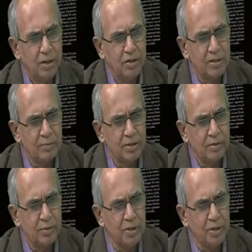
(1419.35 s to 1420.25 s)
somebody
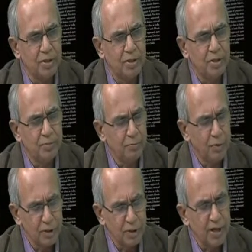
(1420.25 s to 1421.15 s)
with deep
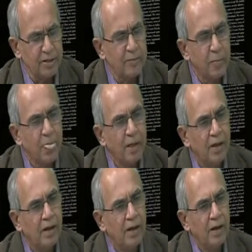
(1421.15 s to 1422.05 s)
foresight.
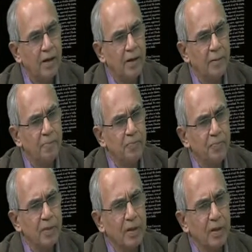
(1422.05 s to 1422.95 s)

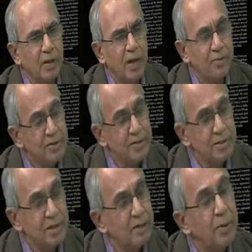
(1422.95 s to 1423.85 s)
Having
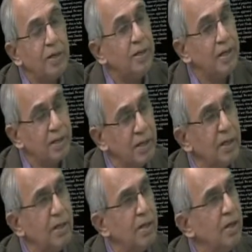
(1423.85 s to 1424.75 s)
said that, but in
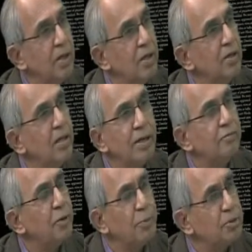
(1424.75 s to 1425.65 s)
India, the
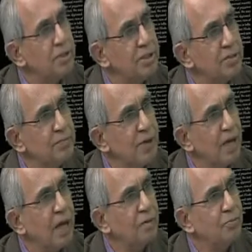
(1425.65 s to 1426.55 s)
left opposed it.
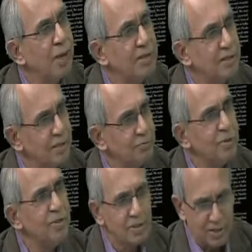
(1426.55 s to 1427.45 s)
I myself
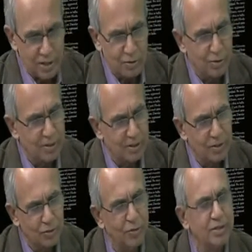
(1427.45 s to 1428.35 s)
witnessed, actually there are
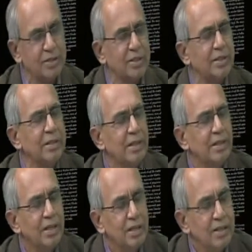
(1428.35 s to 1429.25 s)
stories here
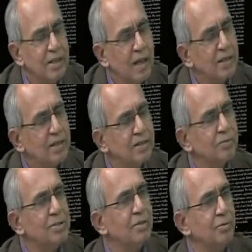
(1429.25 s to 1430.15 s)
in Calcutta
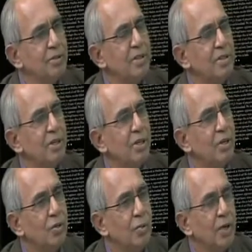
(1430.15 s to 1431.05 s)
which I witnessed,
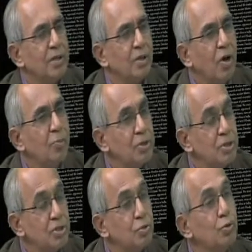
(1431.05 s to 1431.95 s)
where the
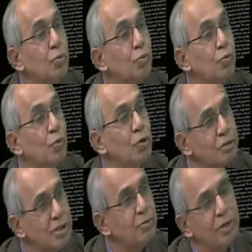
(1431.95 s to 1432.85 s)
communists, who
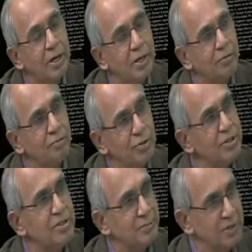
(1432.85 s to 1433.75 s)
mostly were
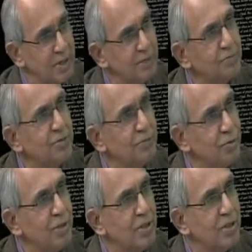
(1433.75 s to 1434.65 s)
refugees themselves, few
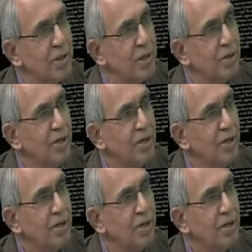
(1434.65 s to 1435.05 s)
years ago,